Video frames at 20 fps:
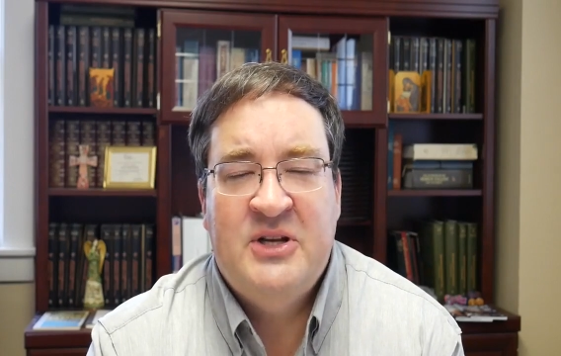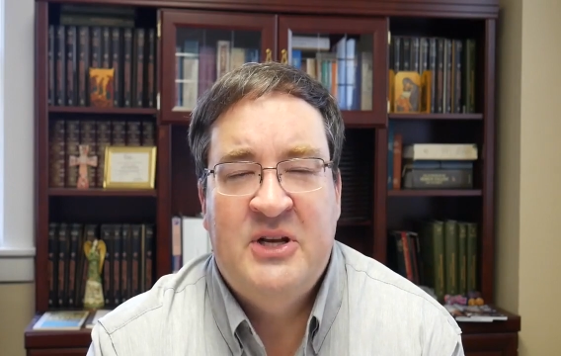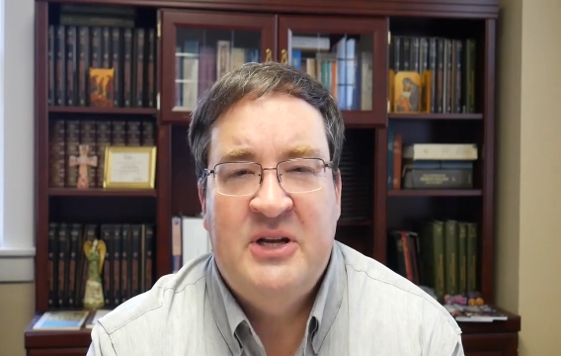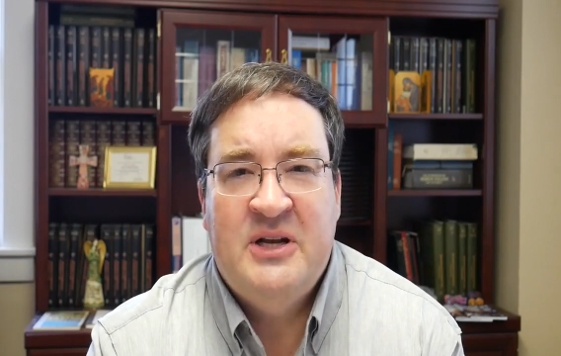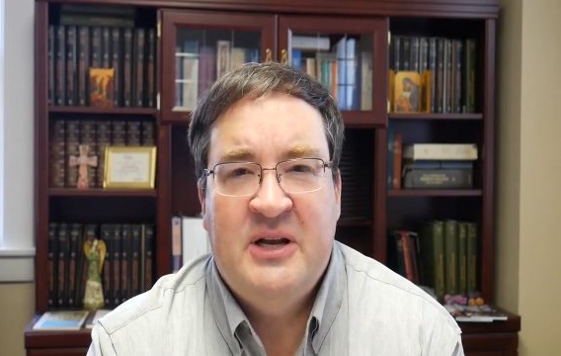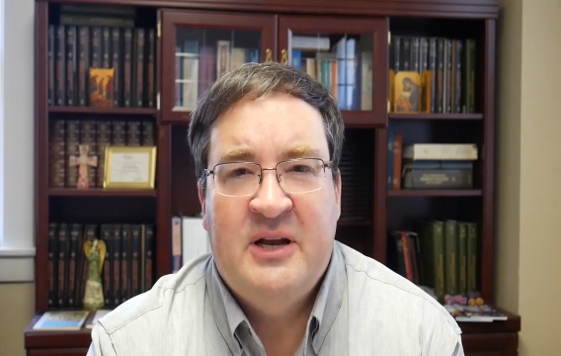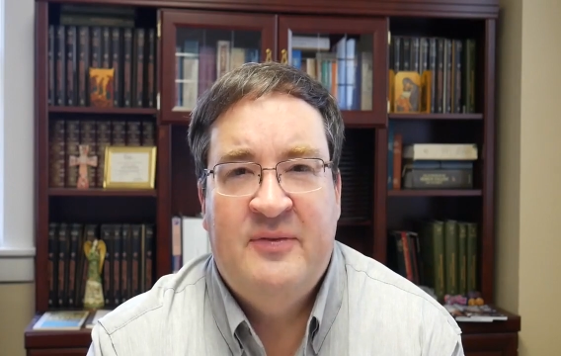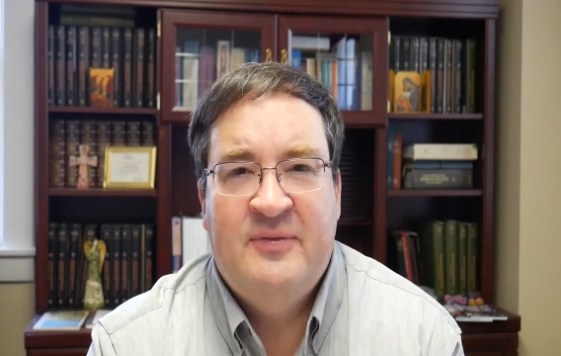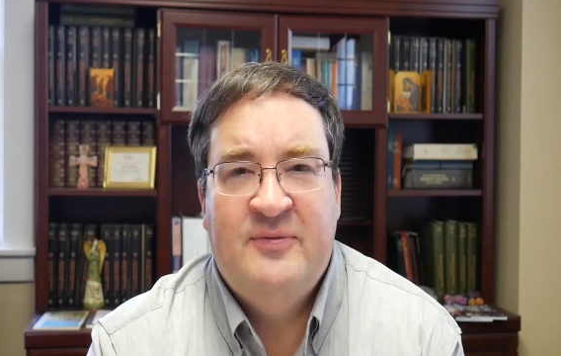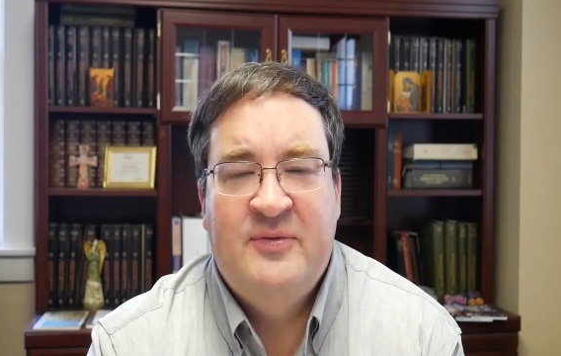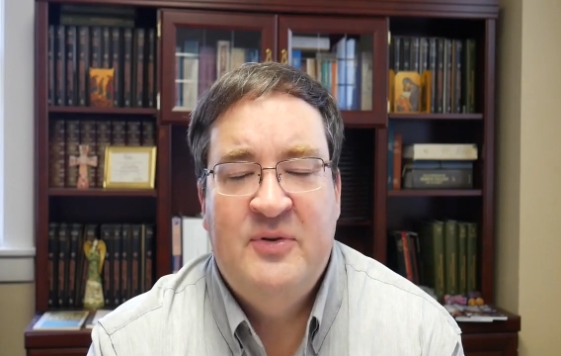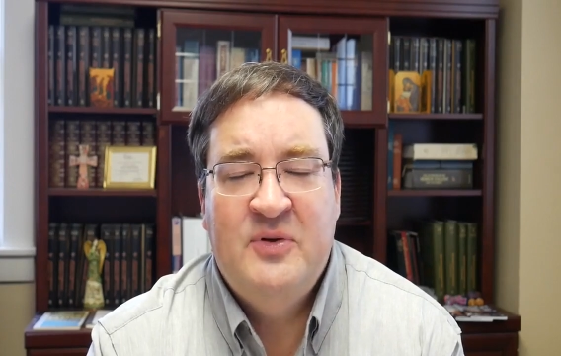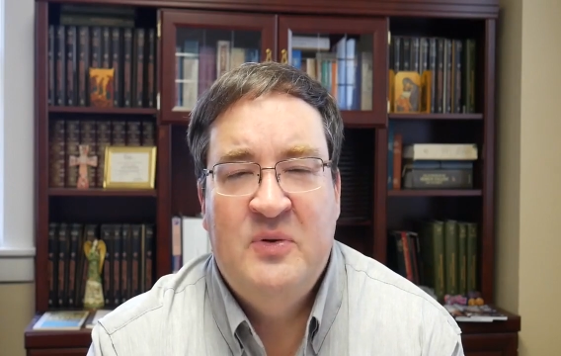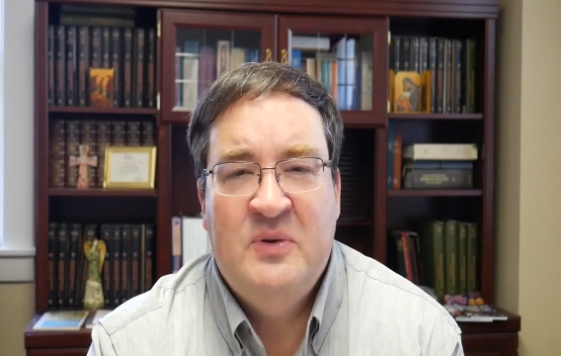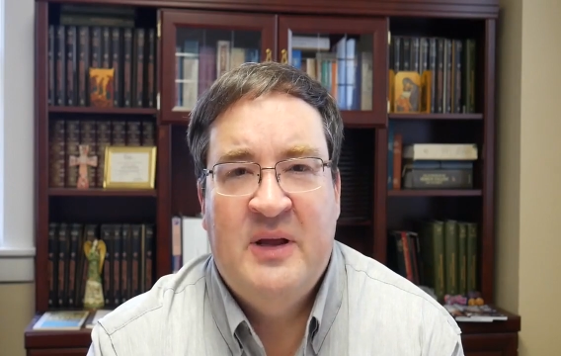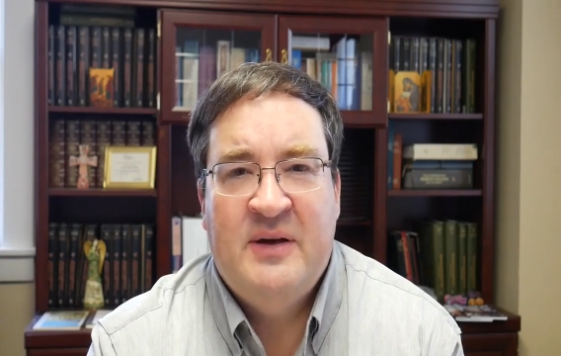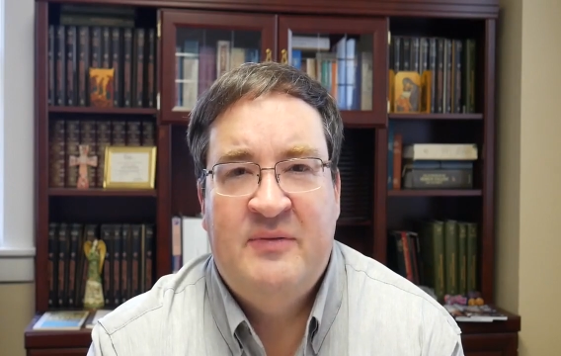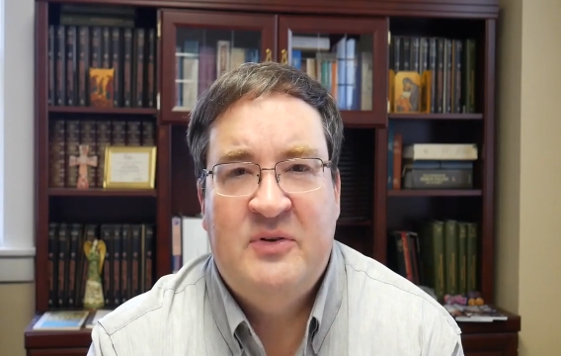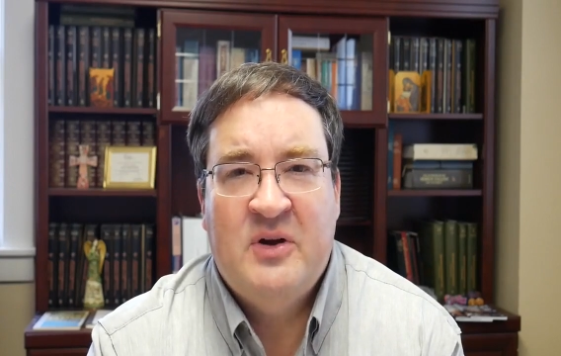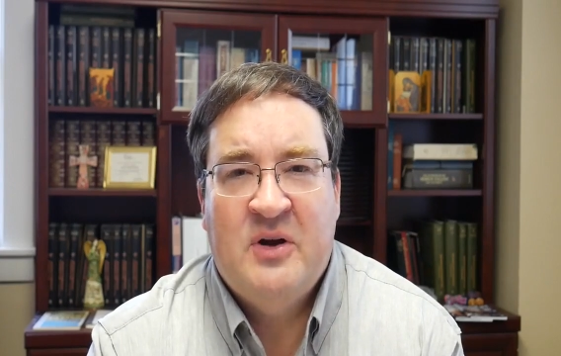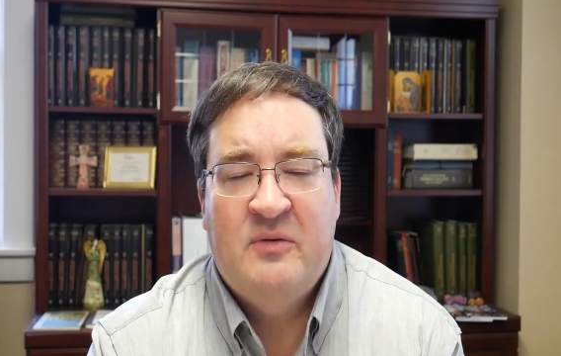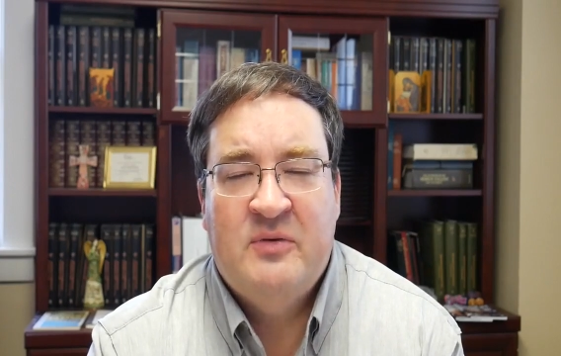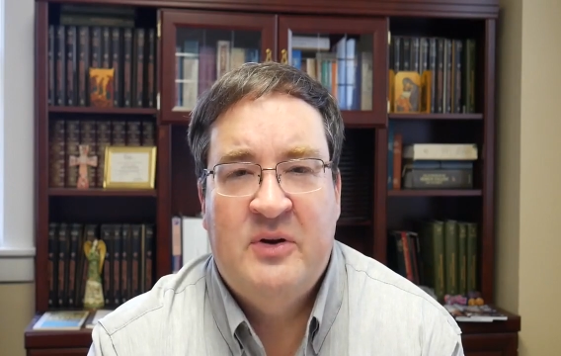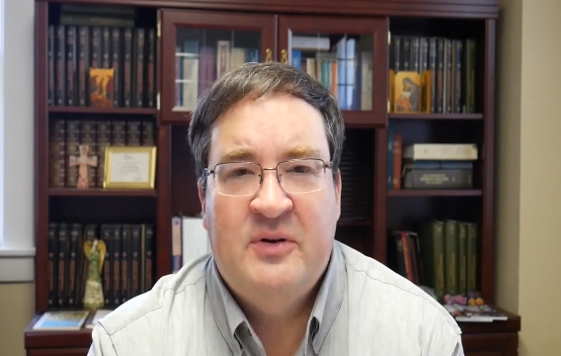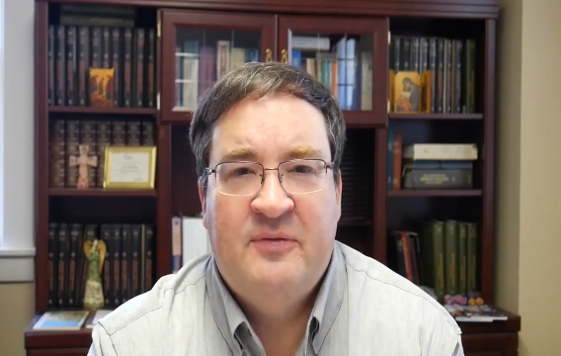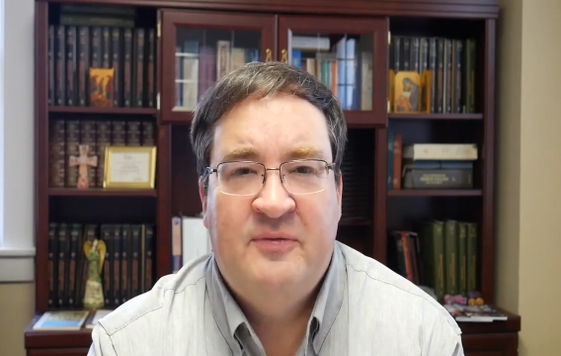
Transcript: enough food left over to